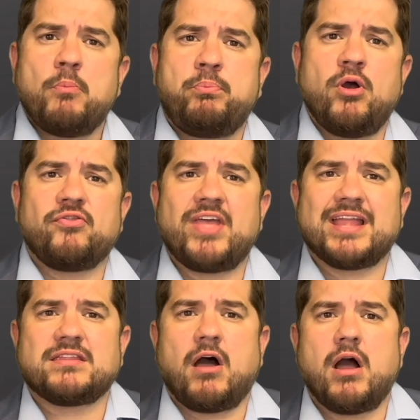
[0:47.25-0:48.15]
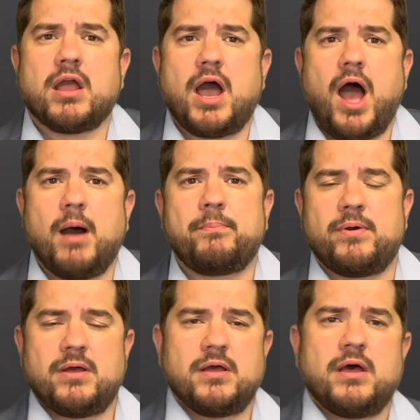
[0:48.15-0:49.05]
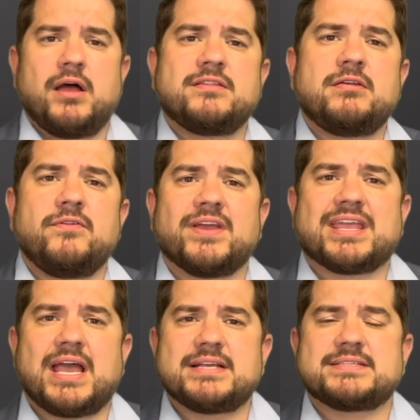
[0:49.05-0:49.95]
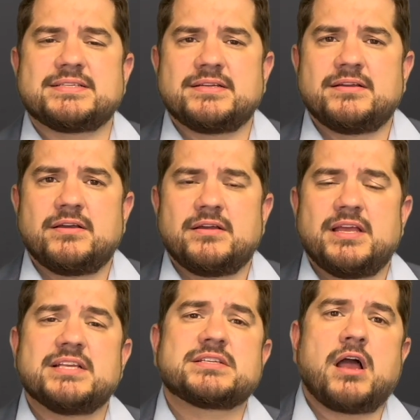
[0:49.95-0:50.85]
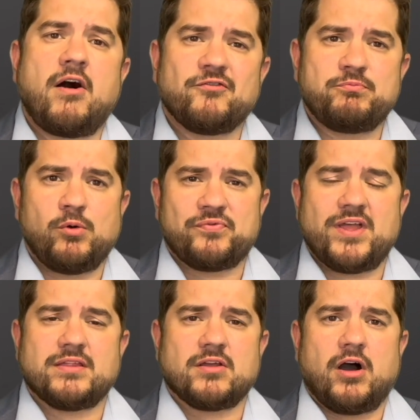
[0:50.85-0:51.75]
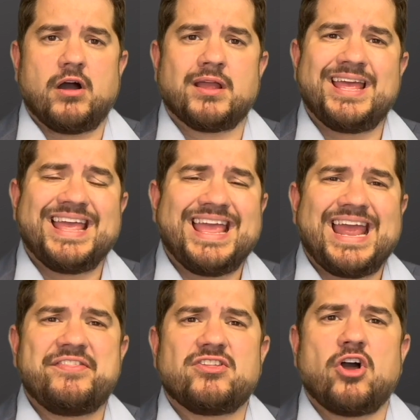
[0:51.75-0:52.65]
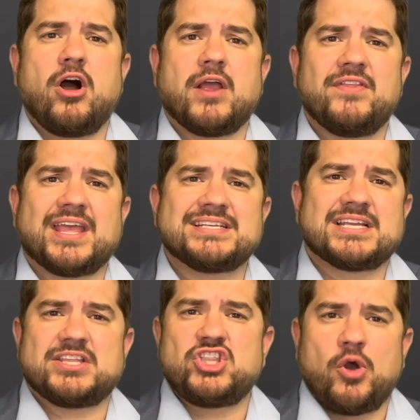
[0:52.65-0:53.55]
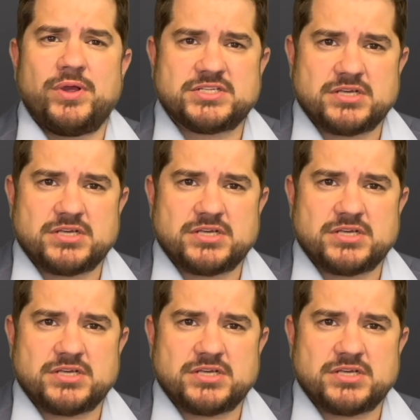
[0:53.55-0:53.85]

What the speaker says: put that dog up until the guest is comfortable with that dog and the dog and the guest get to know each